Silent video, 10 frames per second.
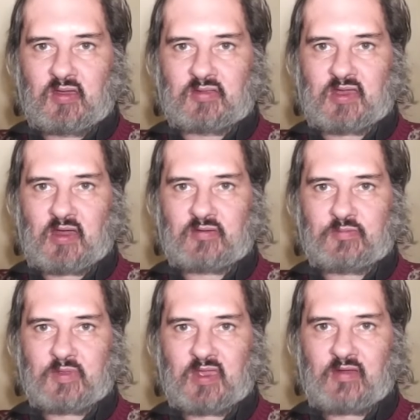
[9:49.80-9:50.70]
Now,
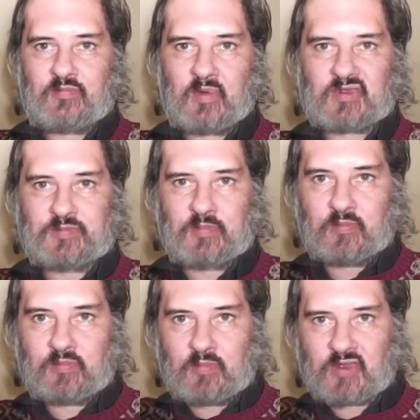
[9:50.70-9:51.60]
we have much
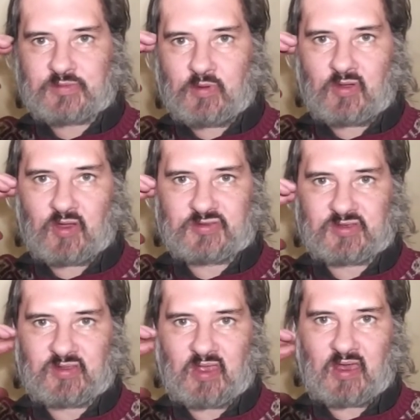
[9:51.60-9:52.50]
more gods
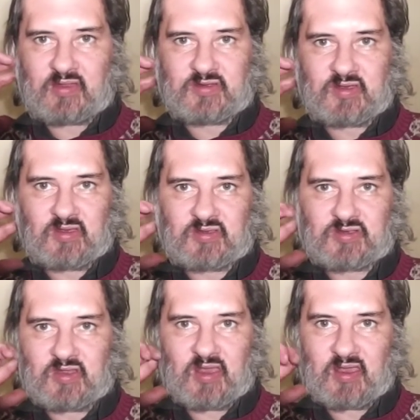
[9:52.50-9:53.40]
than that,
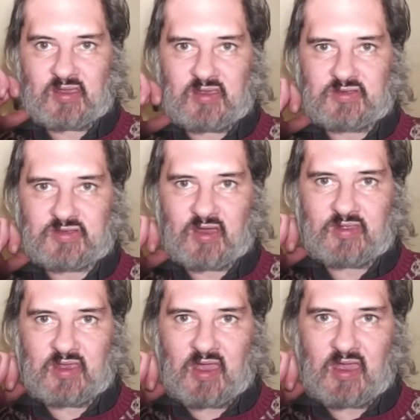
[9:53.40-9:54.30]
actually,
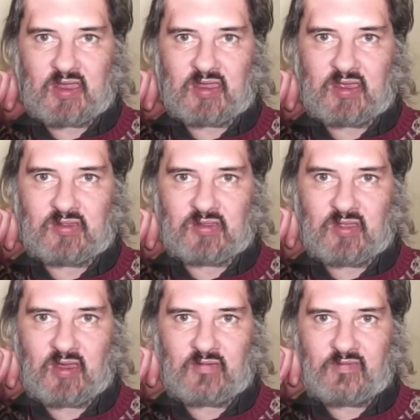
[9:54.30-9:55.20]
inside the egg in
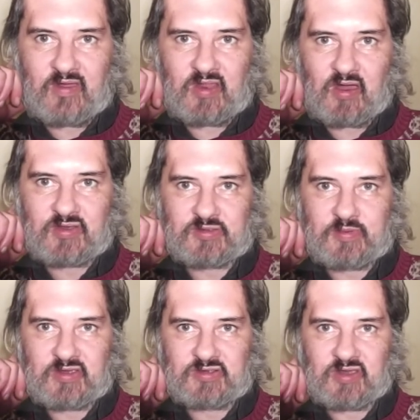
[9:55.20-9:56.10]
radar
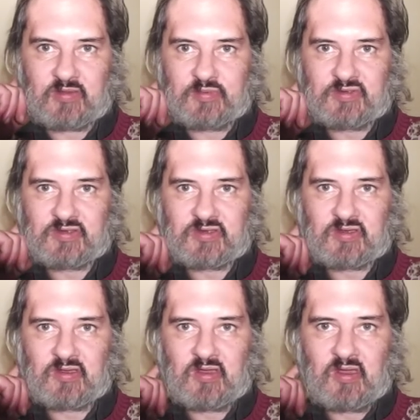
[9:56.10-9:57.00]
spaceships.
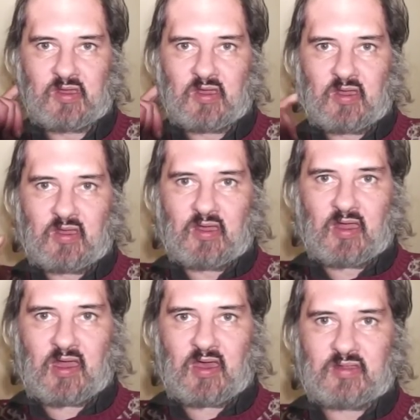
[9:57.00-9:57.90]

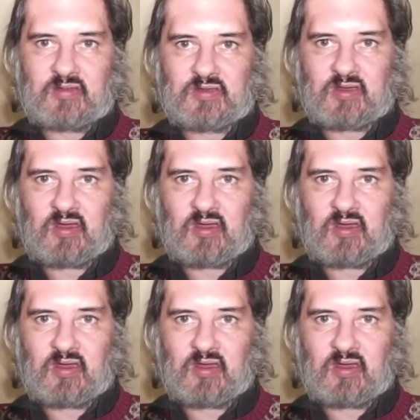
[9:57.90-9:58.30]
And